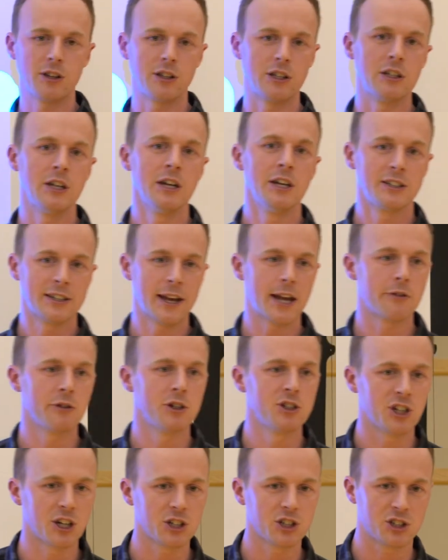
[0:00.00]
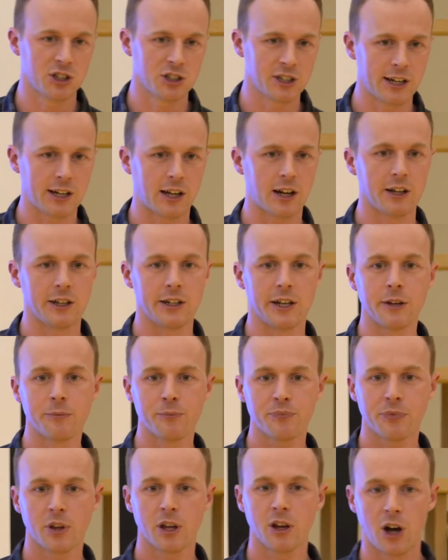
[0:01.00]
The data ingestion, data cleaning.
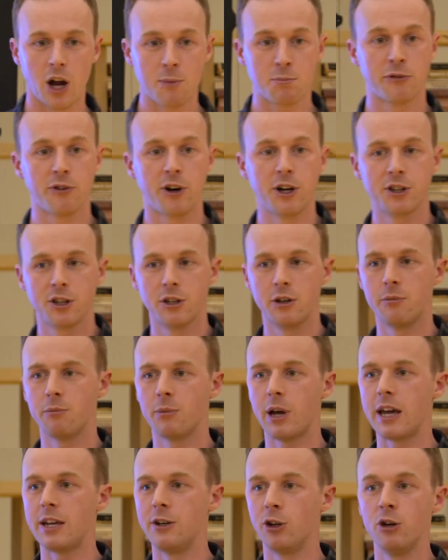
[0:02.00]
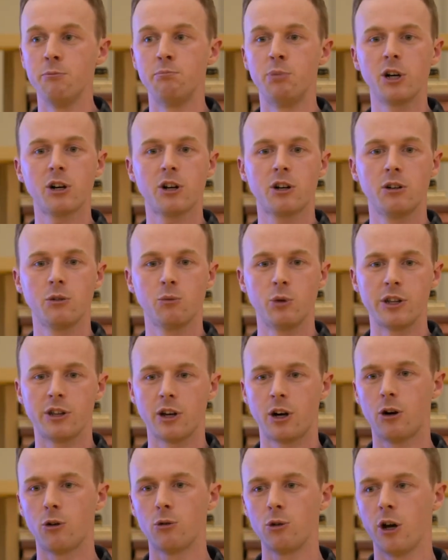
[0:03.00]
I provide them a notebook with a
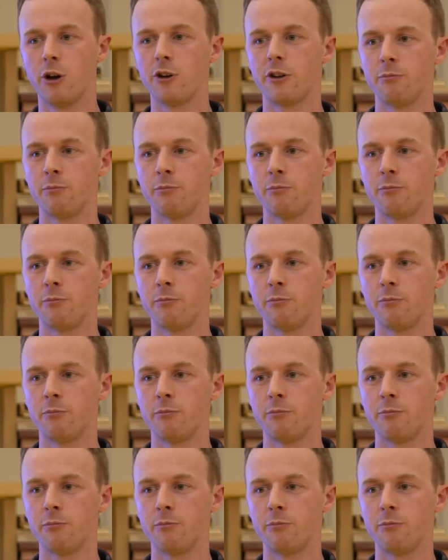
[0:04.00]
whole load of